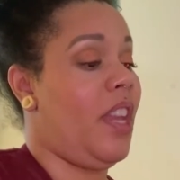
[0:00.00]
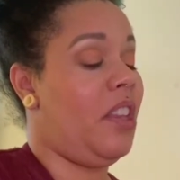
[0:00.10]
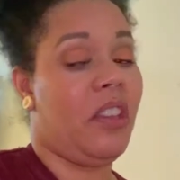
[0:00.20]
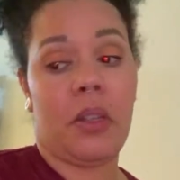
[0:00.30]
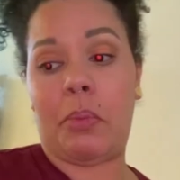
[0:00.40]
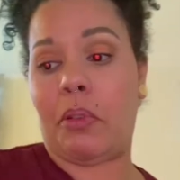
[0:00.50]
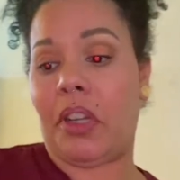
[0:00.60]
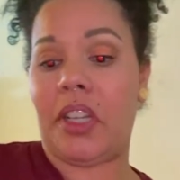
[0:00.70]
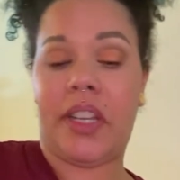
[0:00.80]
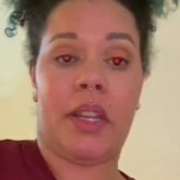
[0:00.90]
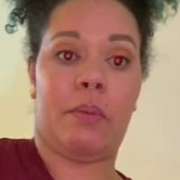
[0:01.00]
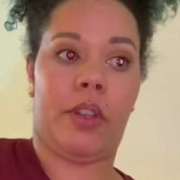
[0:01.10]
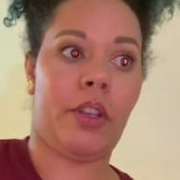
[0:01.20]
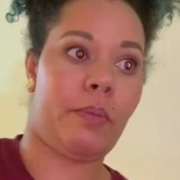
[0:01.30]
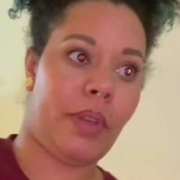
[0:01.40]
They look pretty damn
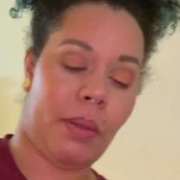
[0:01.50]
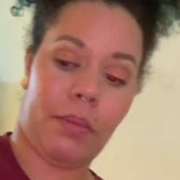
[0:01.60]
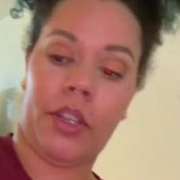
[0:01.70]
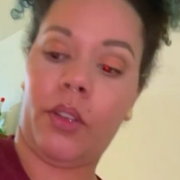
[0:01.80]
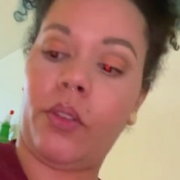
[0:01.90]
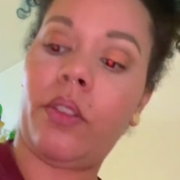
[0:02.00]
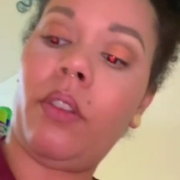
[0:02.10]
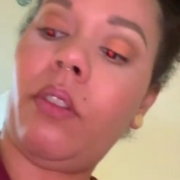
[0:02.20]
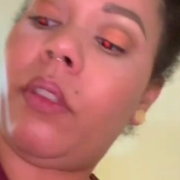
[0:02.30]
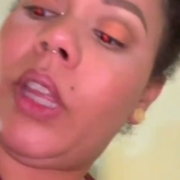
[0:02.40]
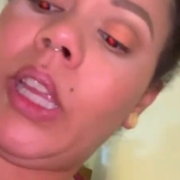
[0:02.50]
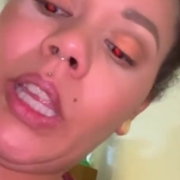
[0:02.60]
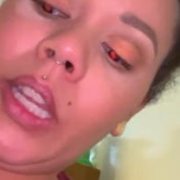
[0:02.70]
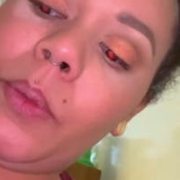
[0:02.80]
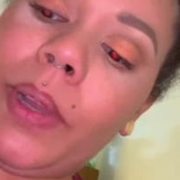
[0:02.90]
good, but I'm going to use the little thing
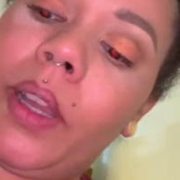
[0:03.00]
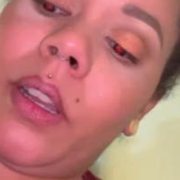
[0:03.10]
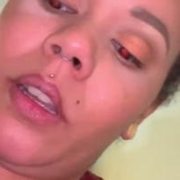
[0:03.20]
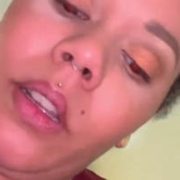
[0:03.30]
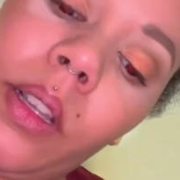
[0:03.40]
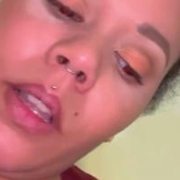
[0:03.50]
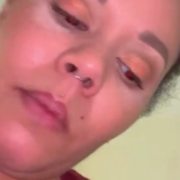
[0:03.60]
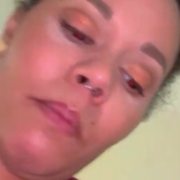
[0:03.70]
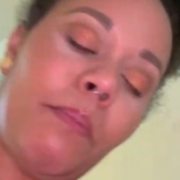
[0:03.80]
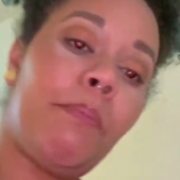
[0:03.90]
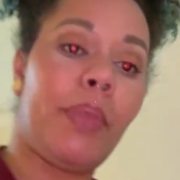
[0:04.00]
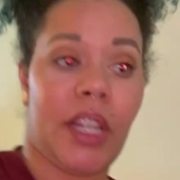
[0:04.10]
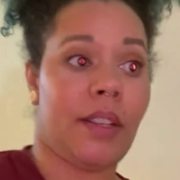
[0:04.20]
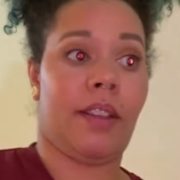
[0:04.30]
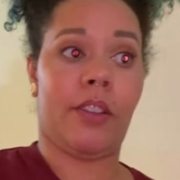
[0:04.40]
anyway
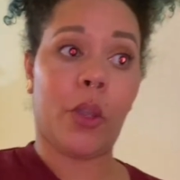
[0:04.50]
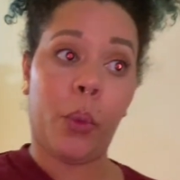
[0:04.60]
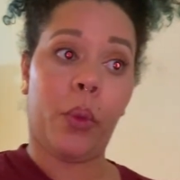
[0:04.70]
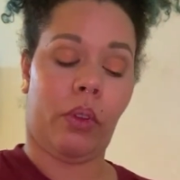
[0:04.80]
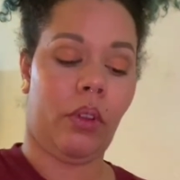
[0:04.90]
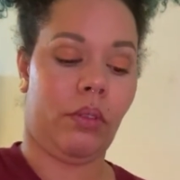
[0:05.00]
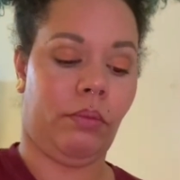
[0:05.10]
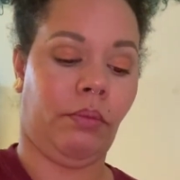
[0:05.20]
because it's cool.